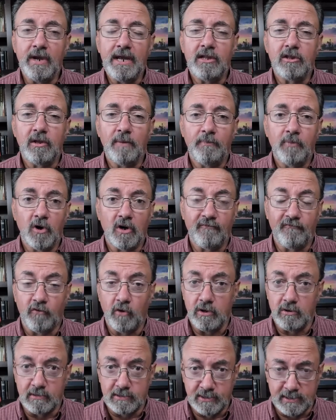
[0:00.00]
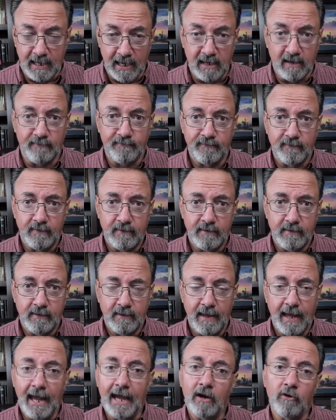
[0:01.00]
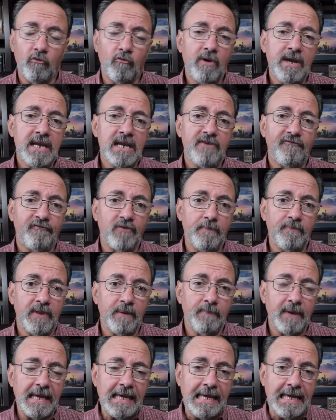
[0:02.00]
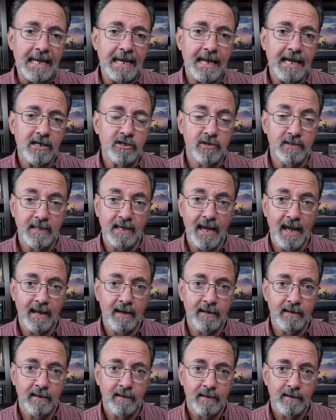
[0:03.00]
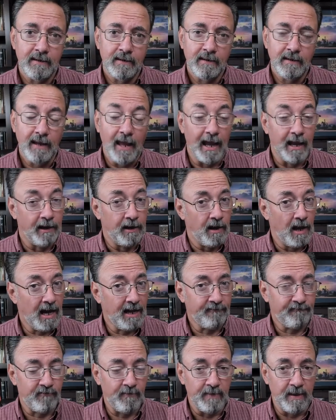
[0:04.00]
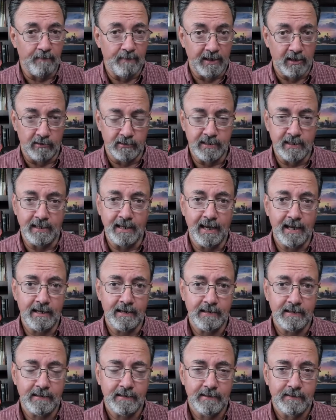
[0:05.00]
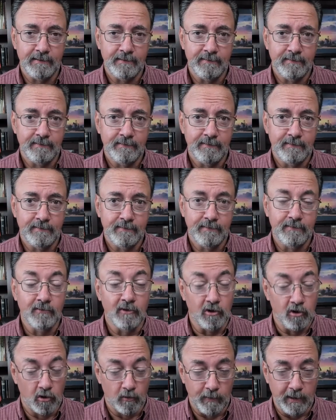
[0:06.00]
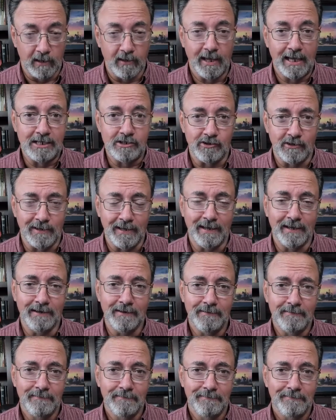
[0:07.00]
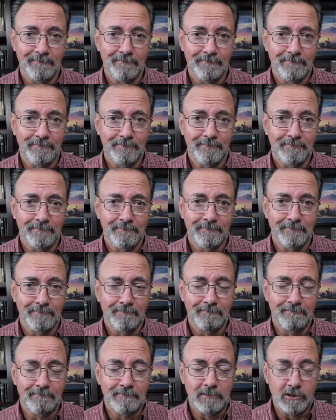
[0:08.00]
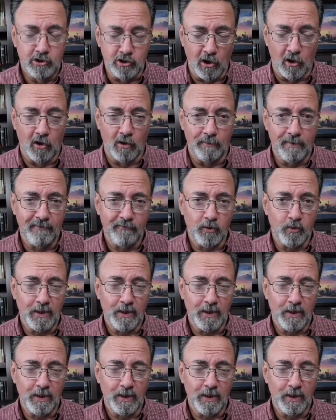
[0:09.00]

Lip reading: read the book for yourself, and read it from the beginning to the end, and not from the middle to the end. You'll be glad you did. Shalom,